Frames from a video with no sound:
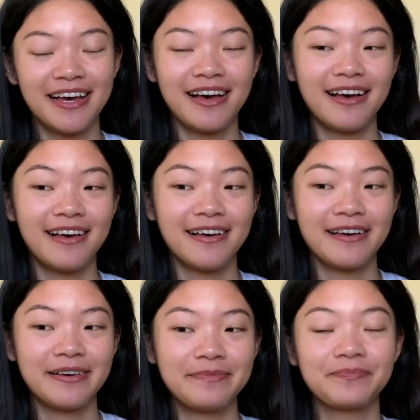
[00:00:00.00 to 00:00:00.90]

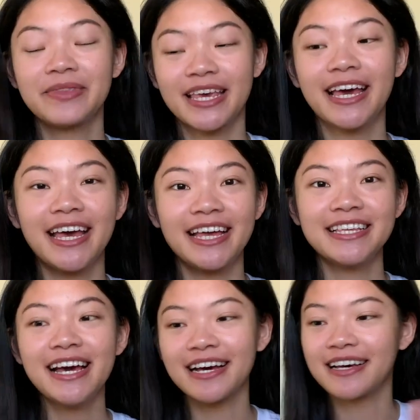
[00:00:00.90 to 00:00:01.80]
Um, and
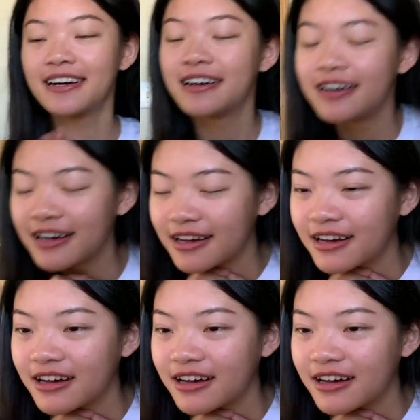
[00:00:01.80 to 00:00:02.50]
yeah, uh,